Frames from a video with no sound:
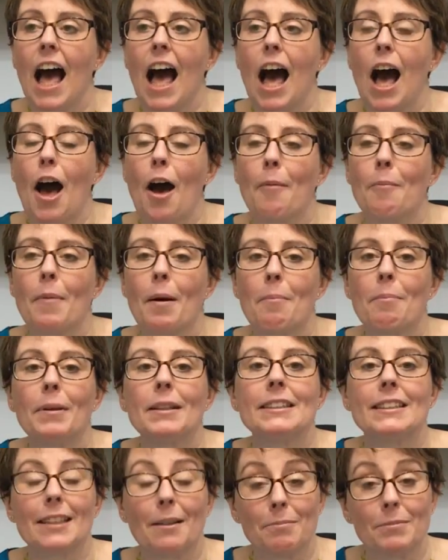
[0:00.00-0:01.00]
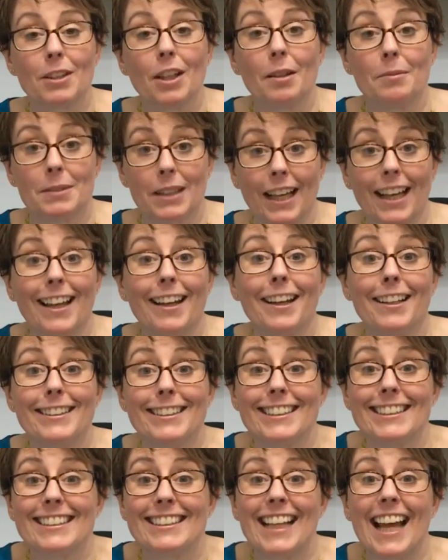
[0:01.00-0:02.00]
but sometimes I can
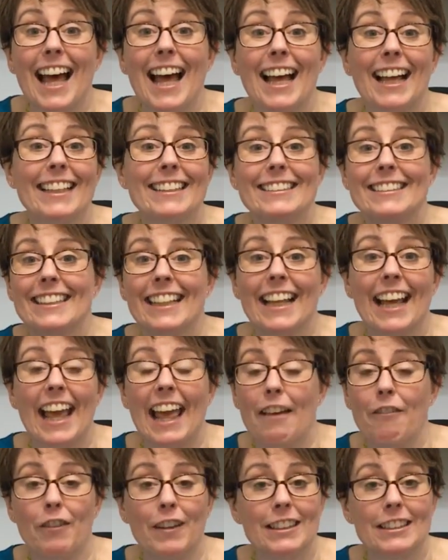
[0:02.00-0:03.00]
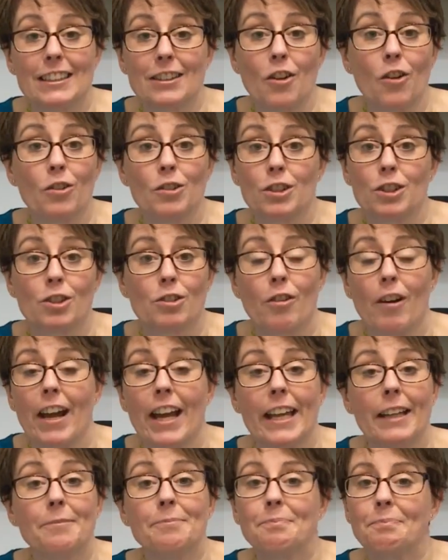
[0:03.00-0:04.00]
understand if it's not
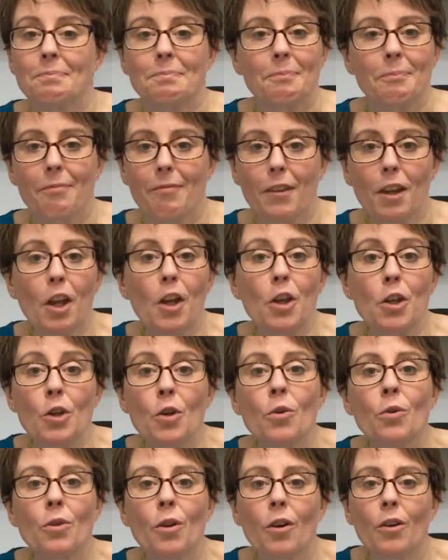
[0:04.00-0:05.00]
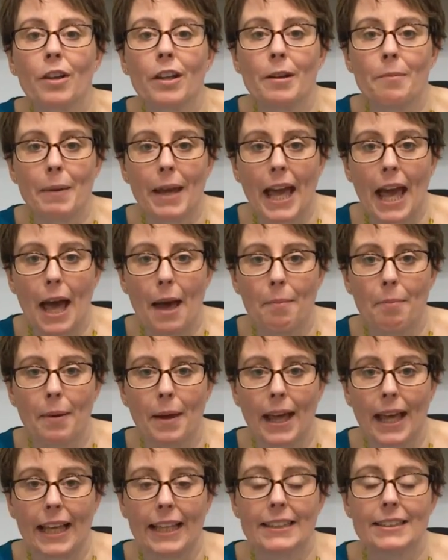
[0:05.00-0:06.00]
straight, you're not going to be
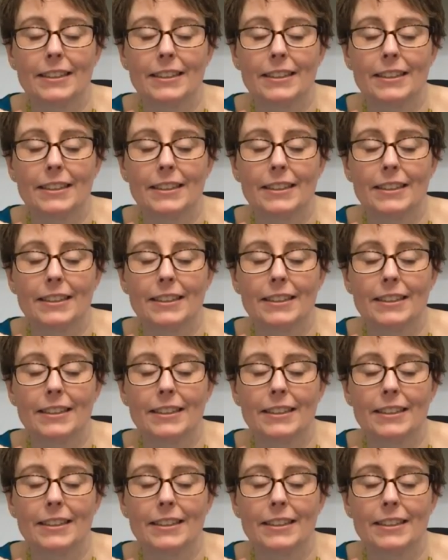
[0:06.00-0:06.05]
happy.